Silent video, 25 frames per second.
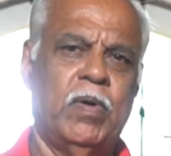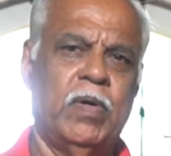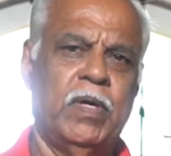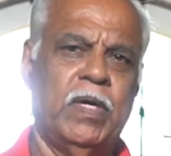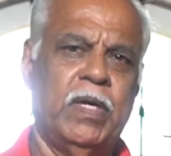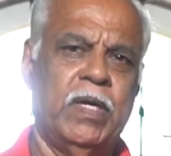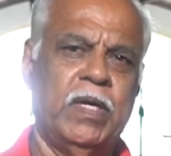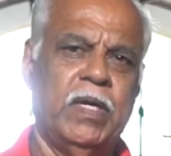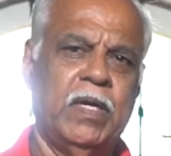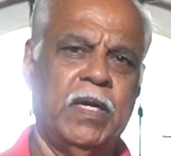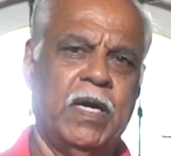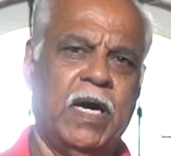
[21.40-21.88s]

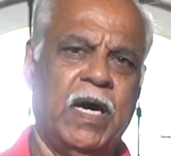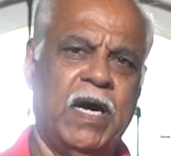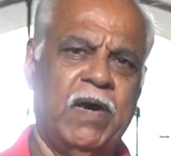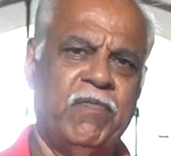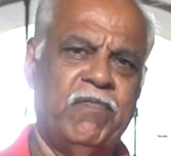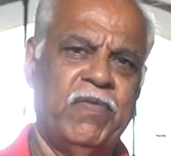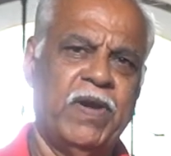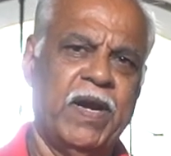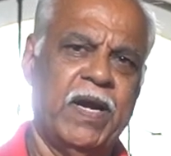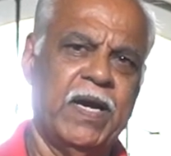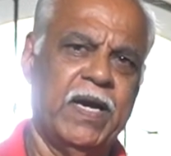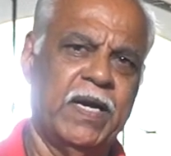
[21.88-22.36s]
in
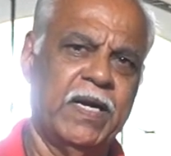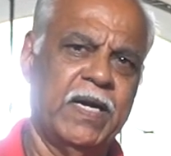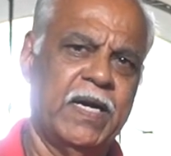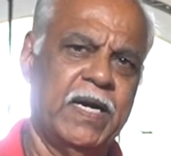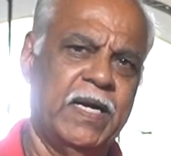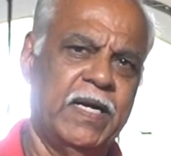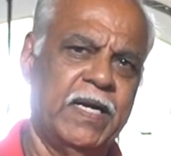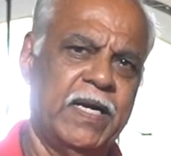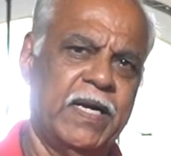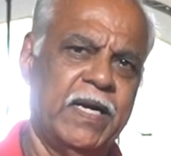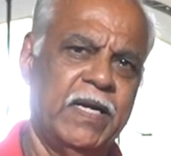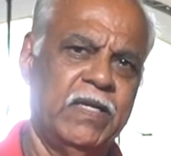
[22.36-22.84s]
African
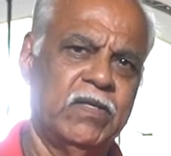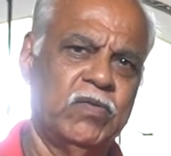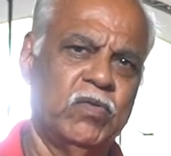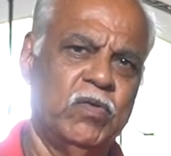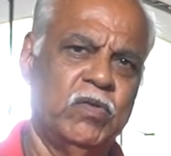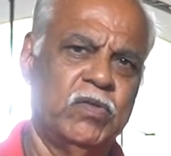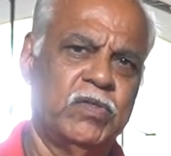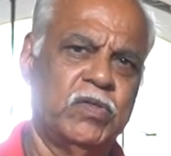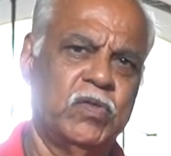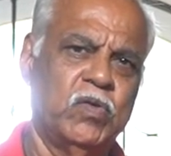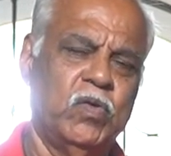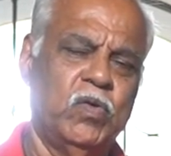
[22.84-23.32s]
countries
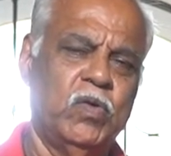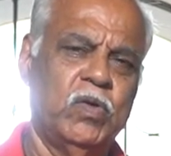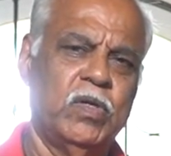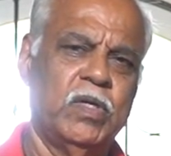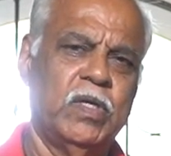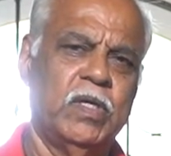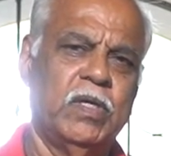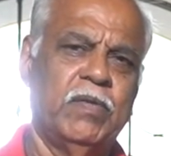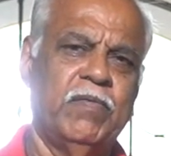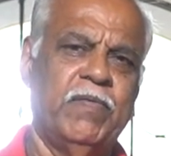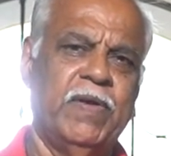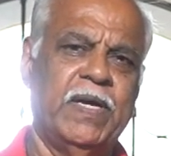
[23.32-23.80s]
also,
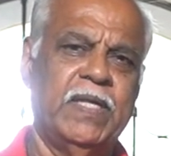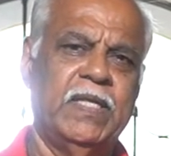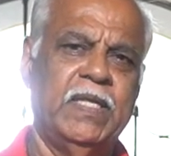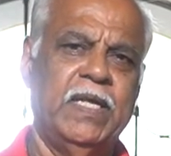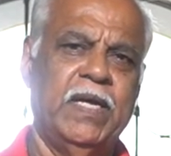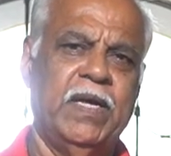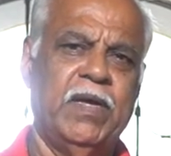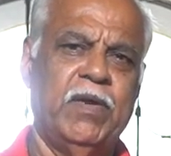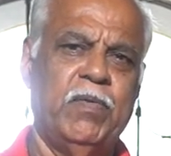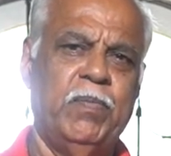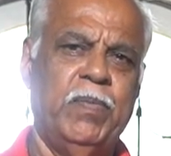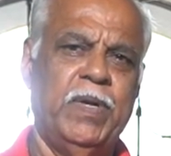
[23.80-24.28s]
where they
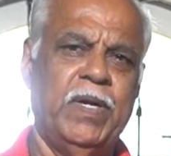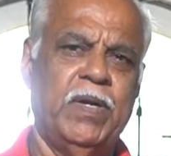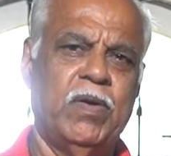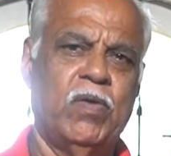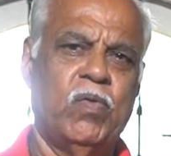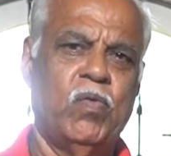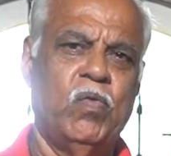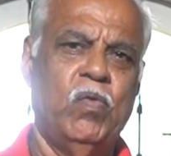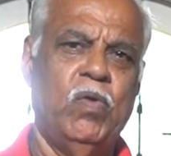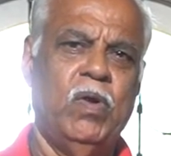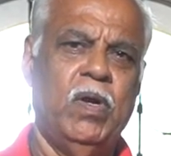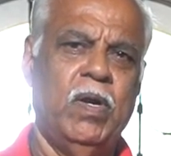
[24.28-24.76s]
have been
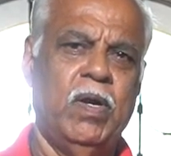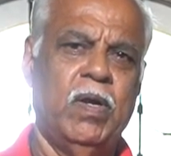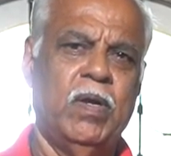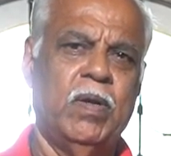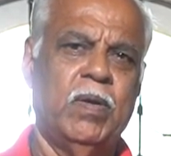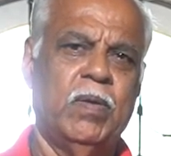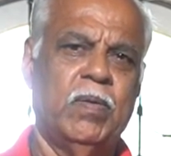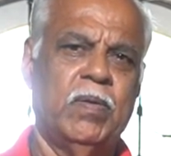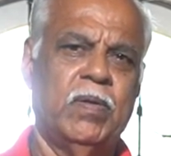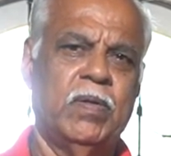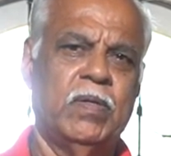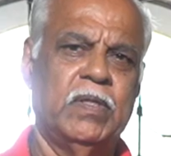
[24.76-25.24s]
ruled,
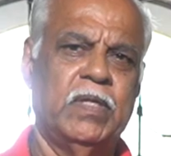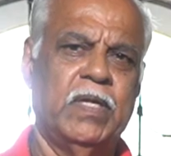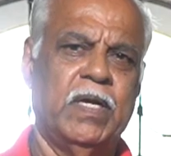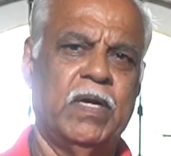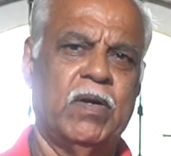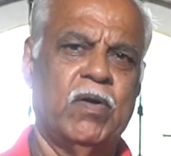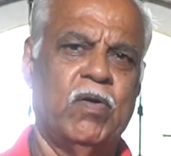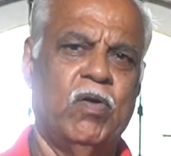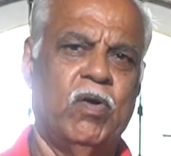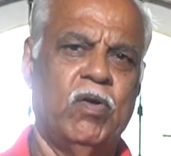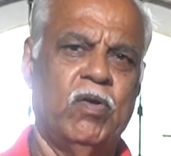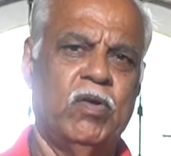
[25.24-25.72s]
their
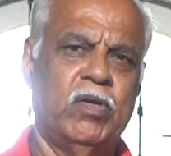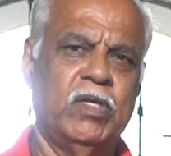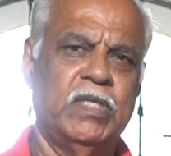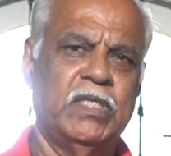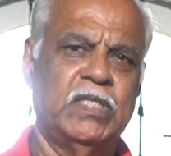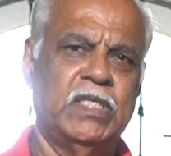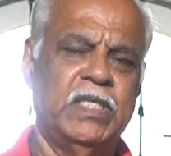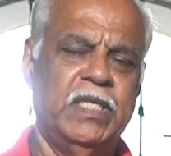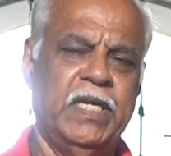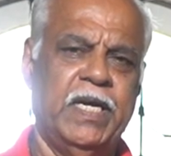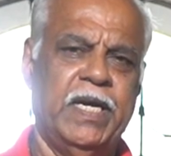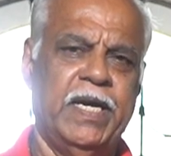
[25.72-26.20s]

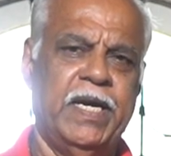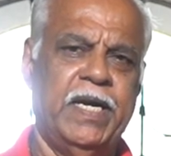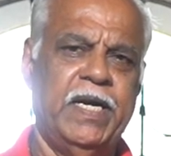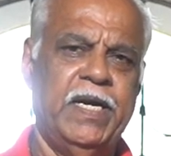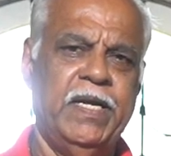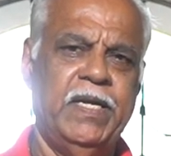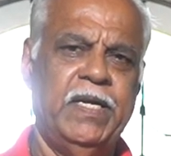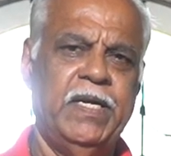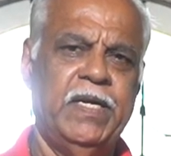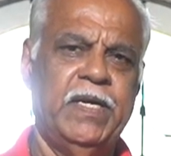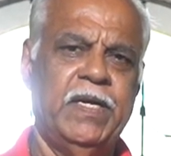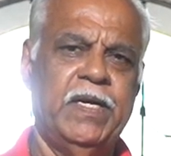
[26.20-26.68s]
colonies they
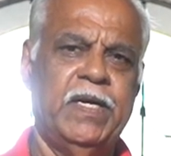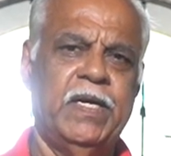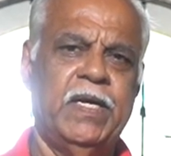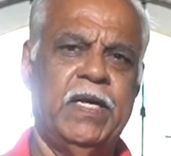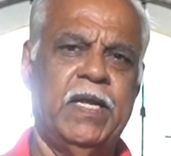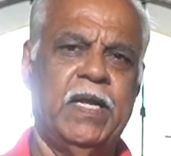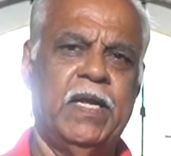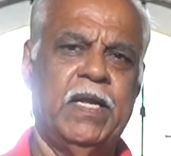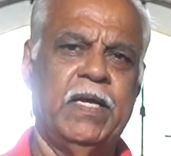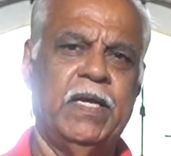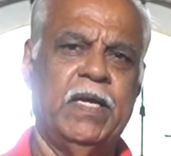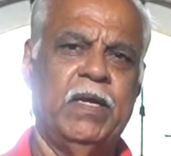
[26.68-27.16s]
had,
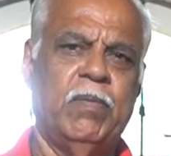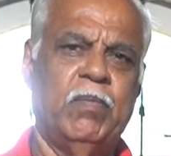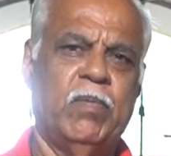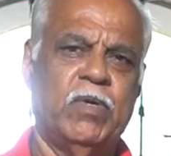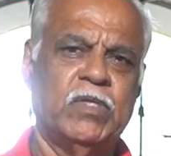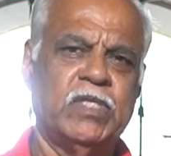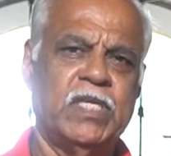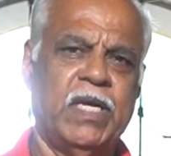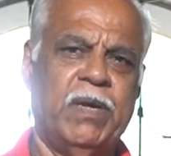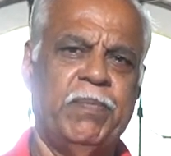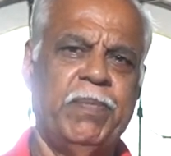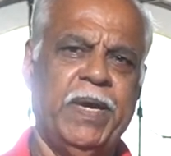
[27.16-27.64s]
in
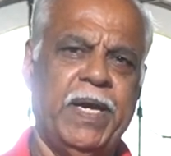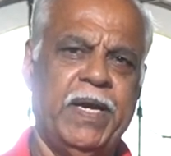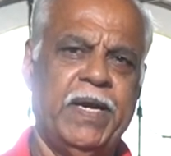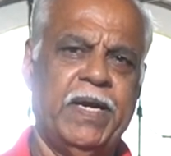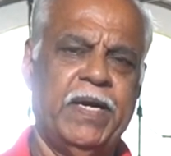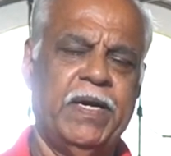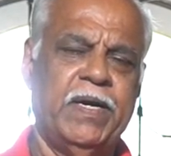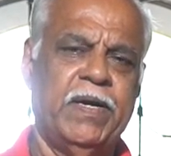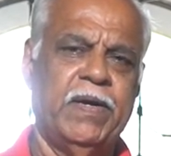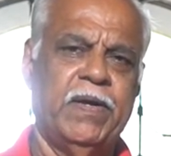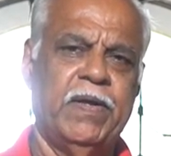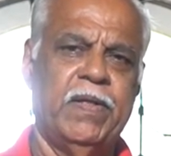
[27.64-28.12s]

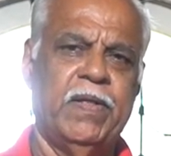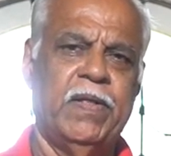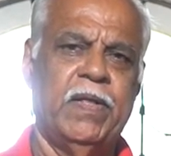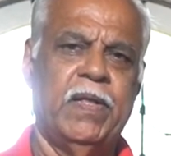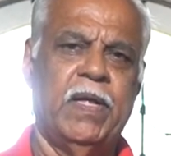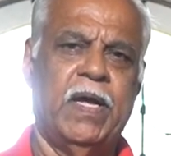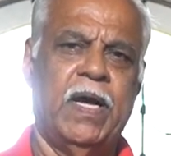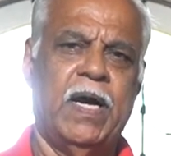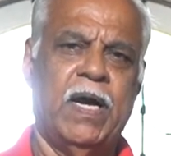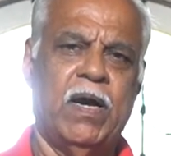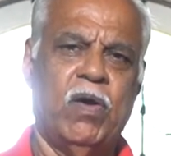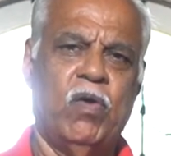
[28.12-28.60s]
Mozambique,
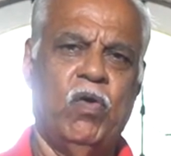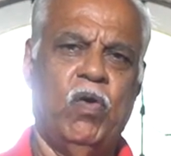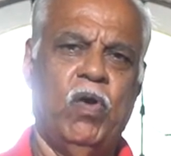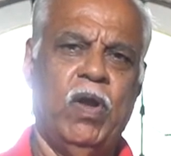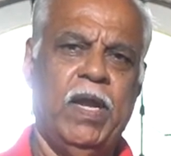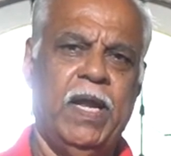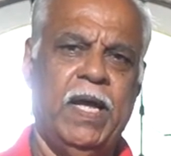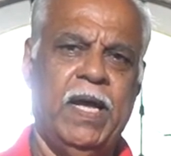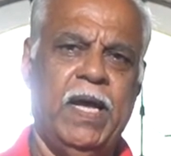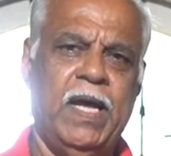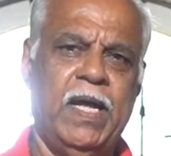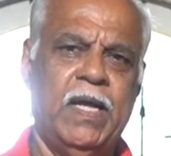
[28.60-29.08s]

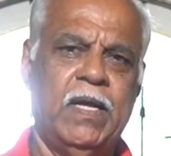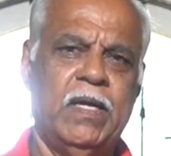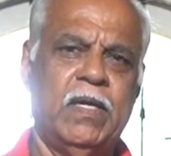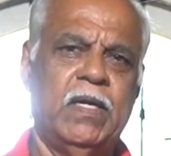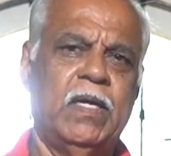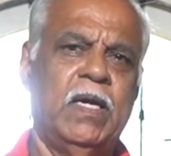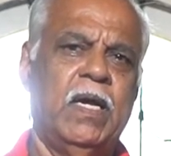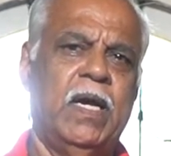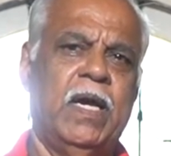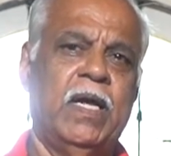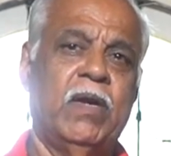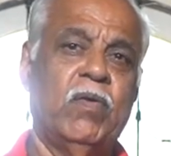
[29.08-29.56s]
Angola,
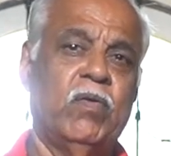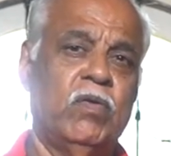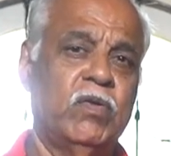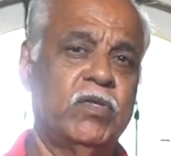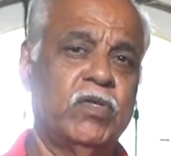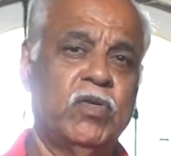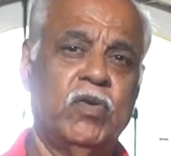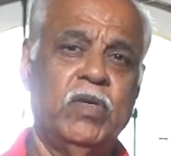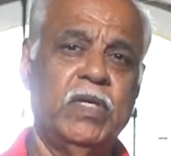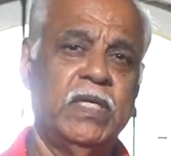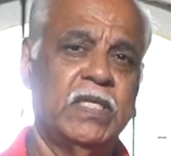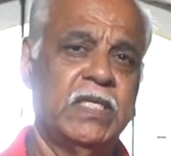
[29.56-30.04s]
and
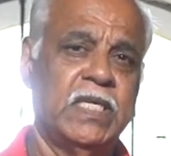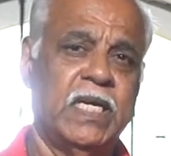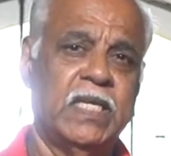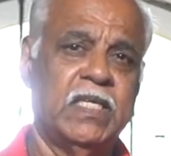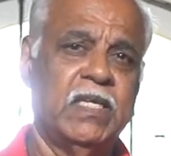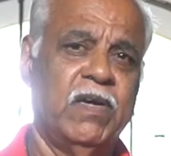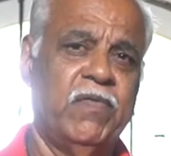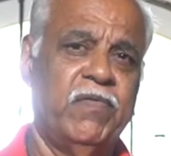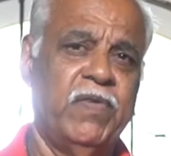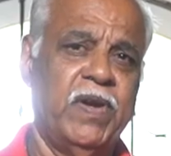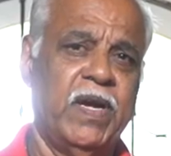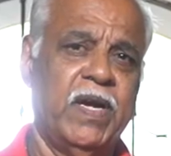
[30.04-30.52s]
also in South
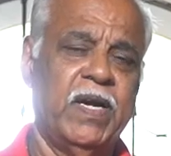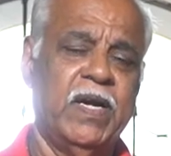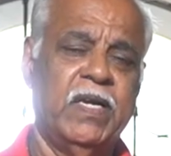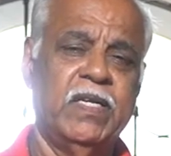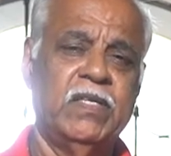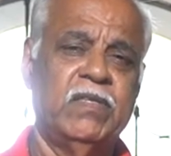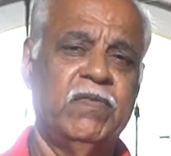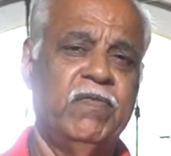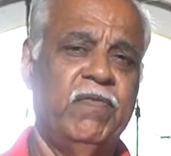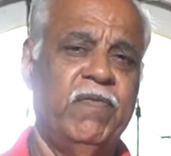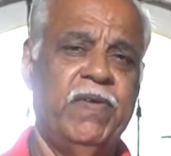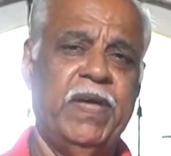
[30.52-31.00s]
Africa.
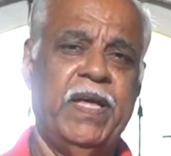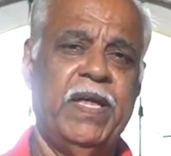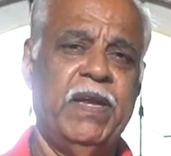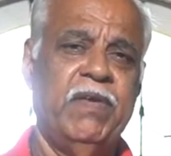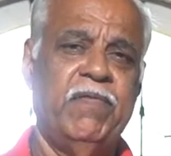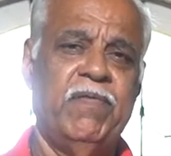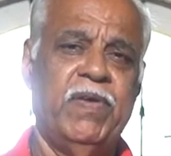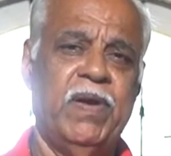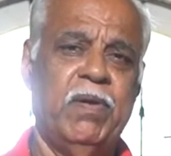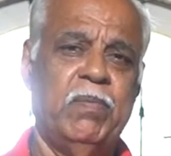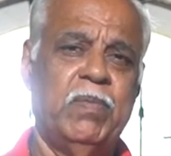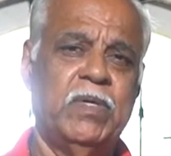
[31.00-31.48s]
It's very
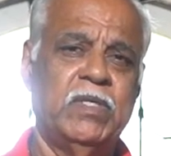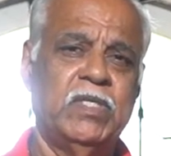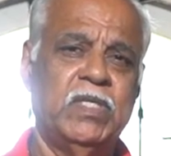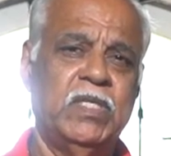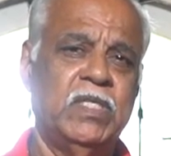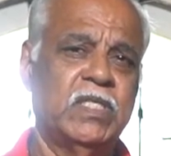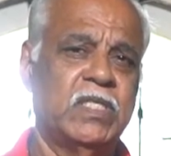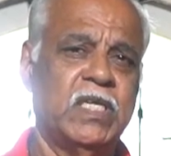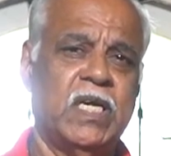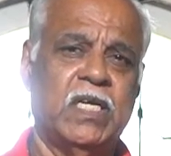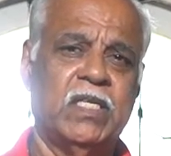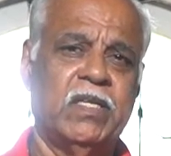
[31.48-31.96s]
famous
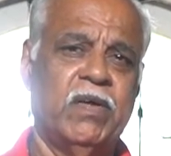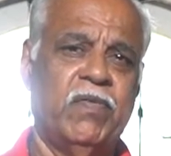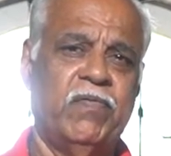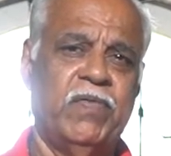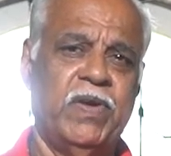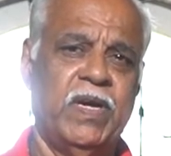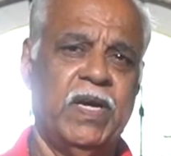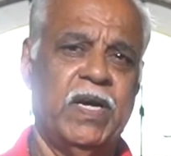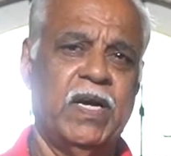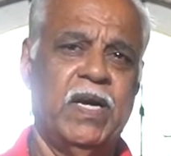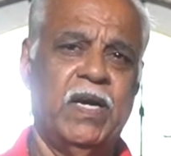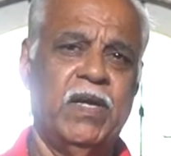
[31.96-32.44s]
in South
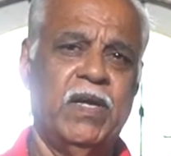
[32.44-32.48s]
Africa.